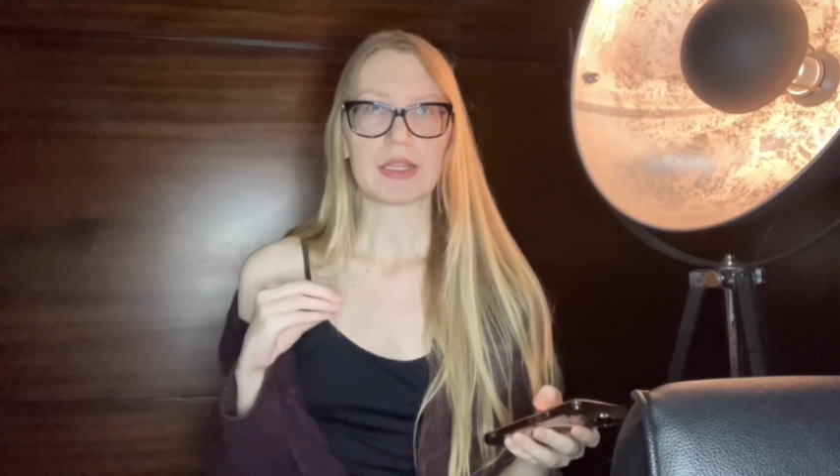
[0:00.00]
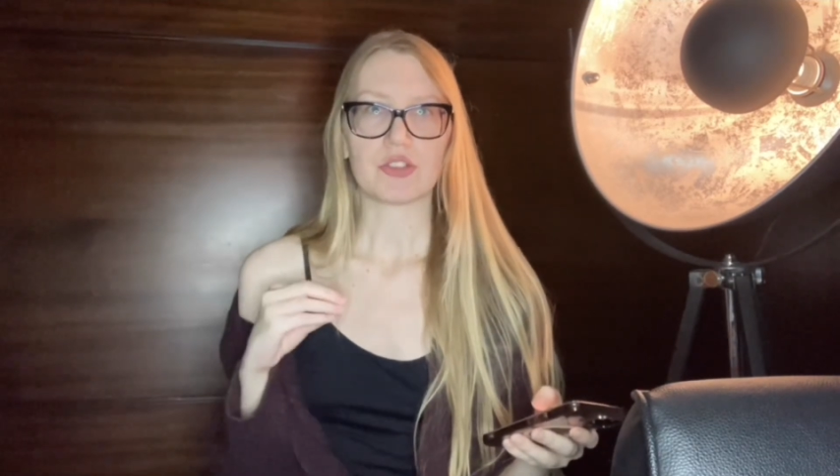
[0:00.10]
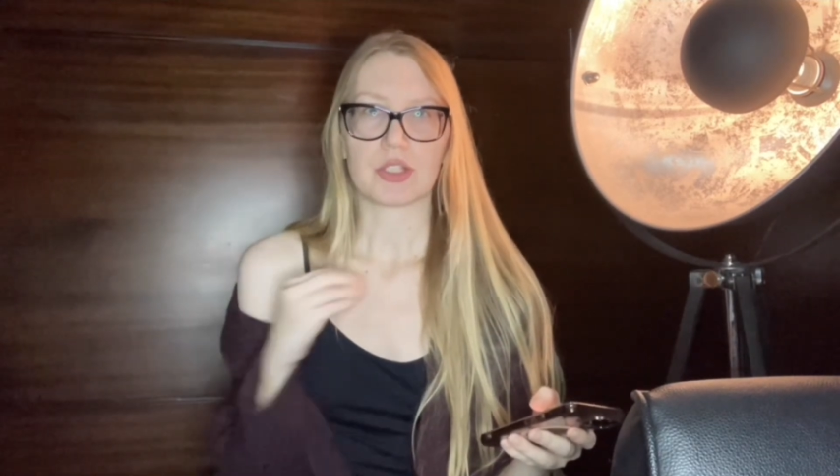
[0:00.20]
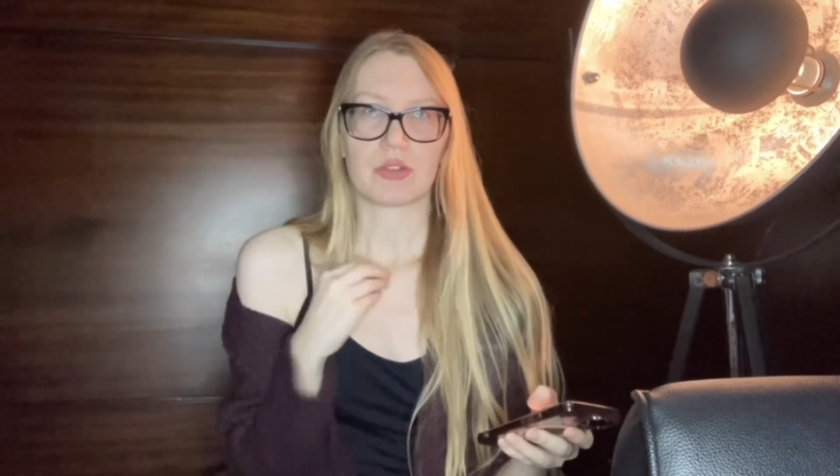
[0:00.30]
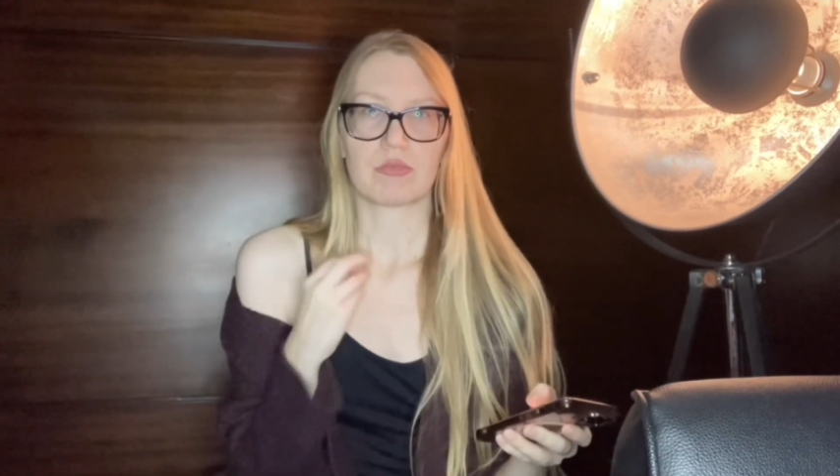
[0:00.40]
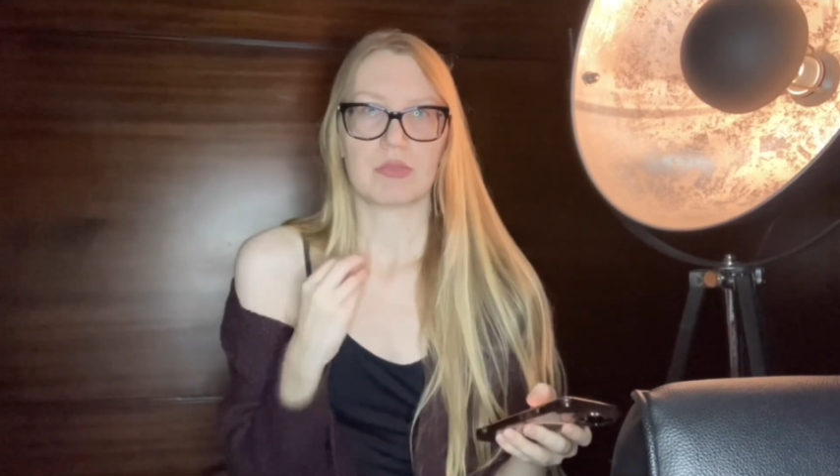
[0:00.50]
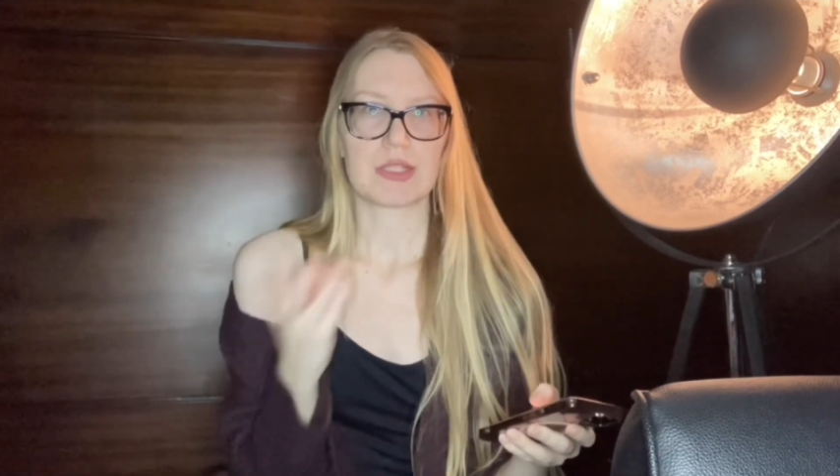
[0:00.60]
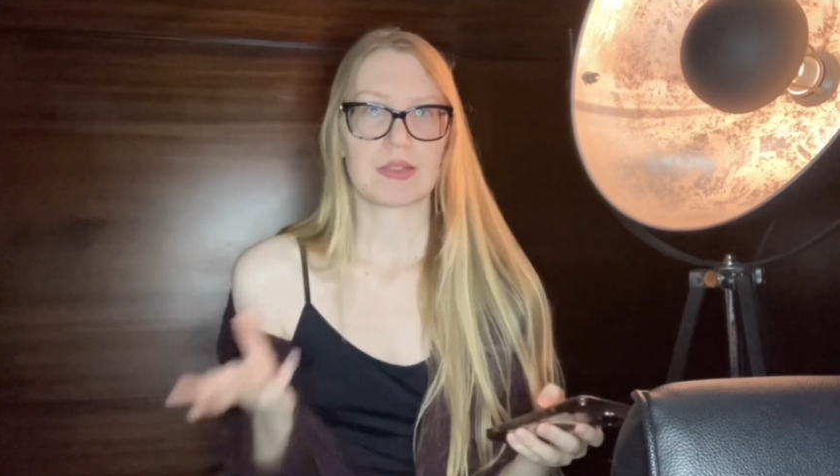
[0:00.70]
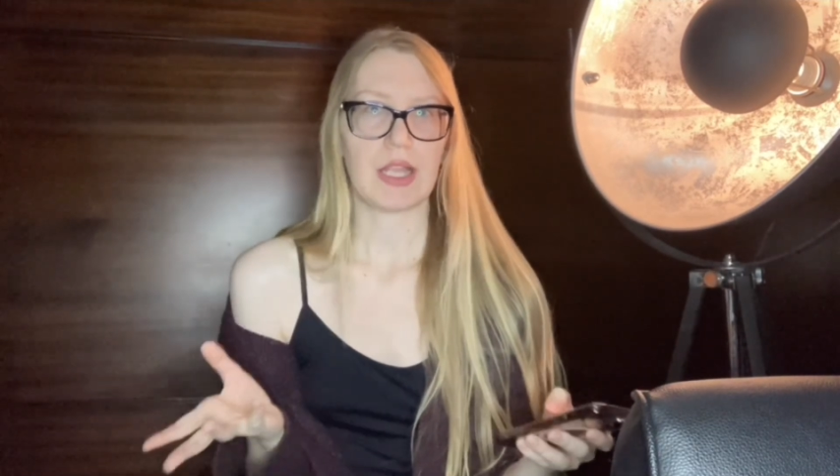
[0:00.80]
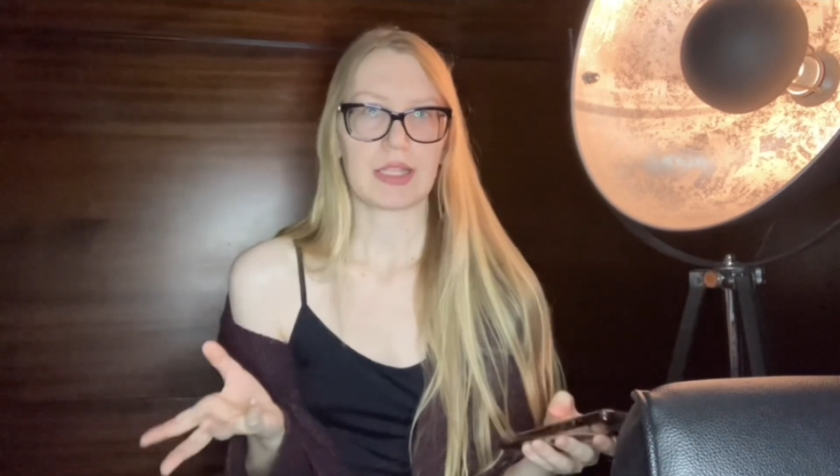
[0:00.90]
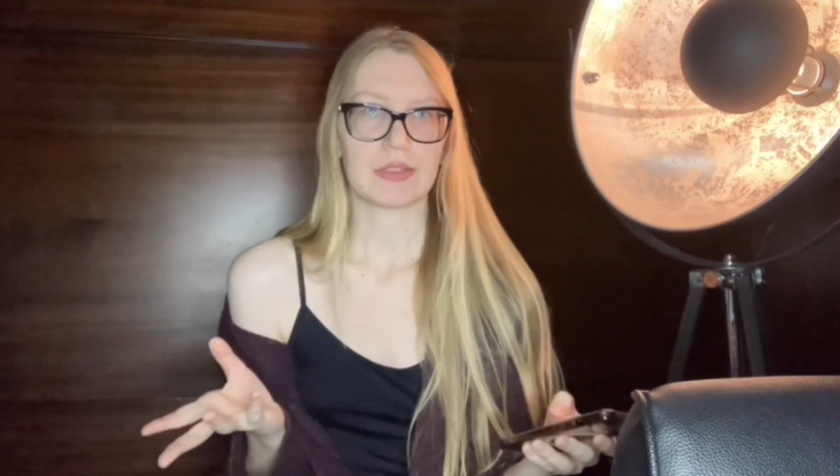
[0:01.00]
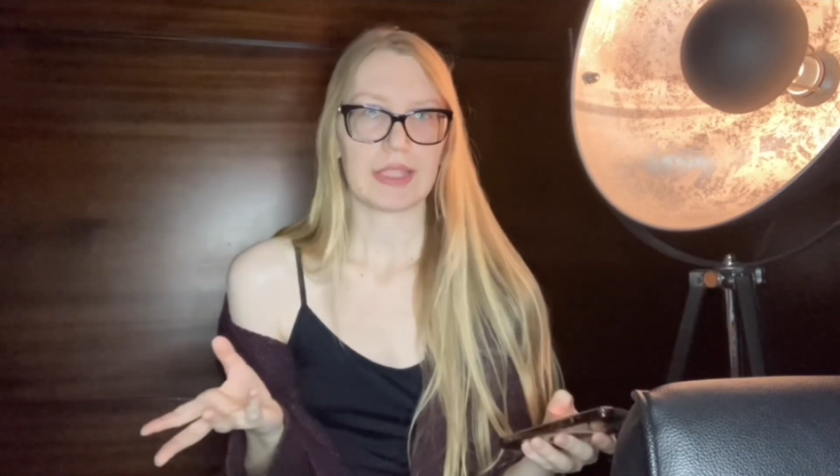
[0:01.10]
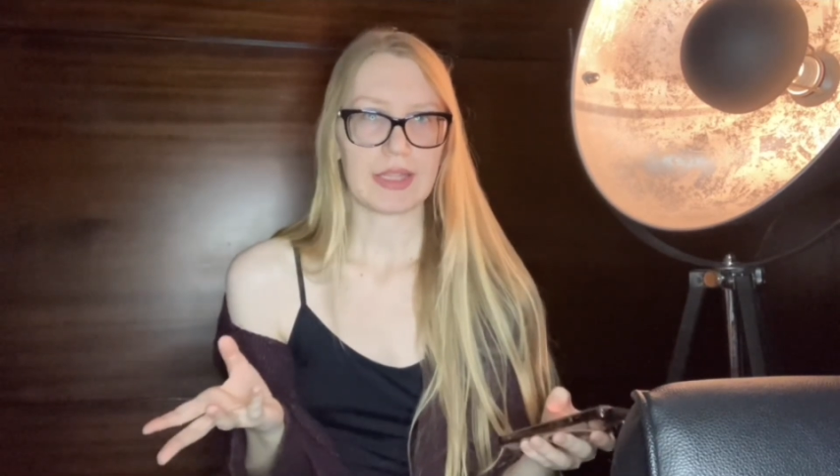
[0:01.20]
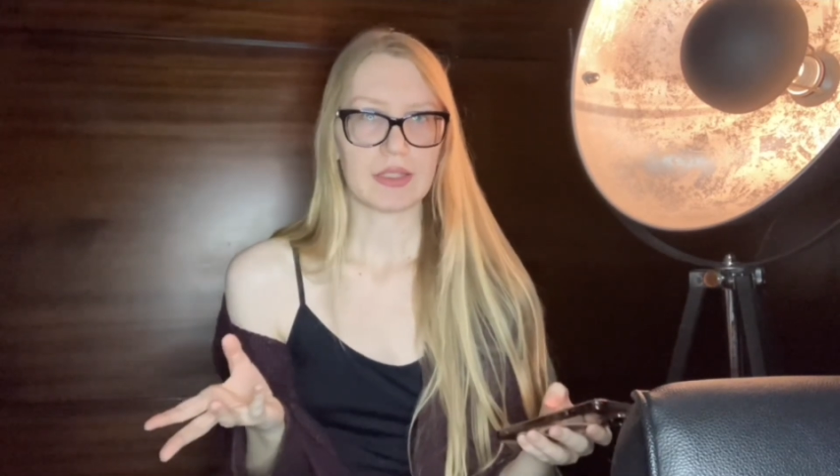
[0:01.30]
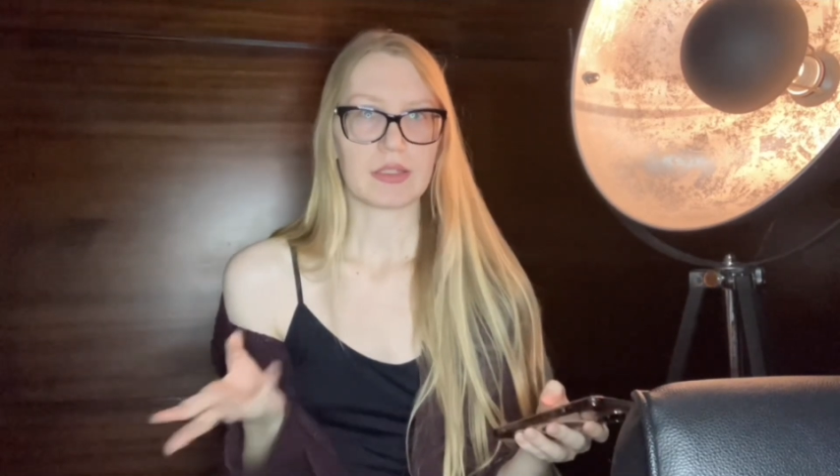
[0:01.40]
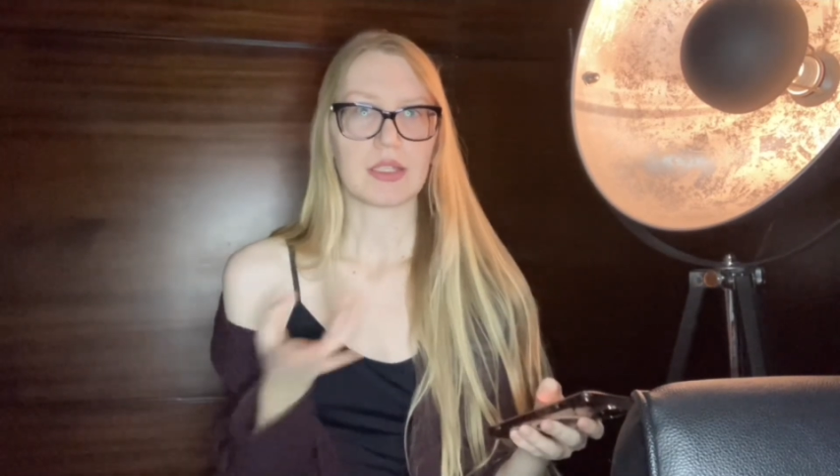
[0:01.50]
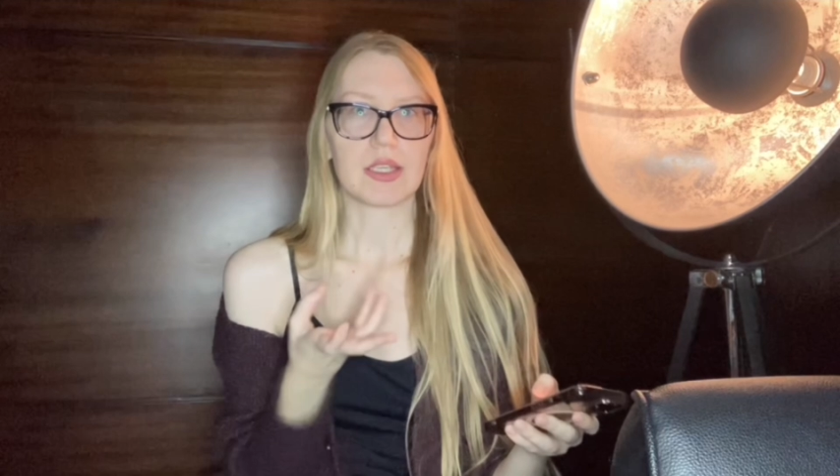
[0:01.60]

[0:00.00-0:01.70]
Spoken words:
just dislike leather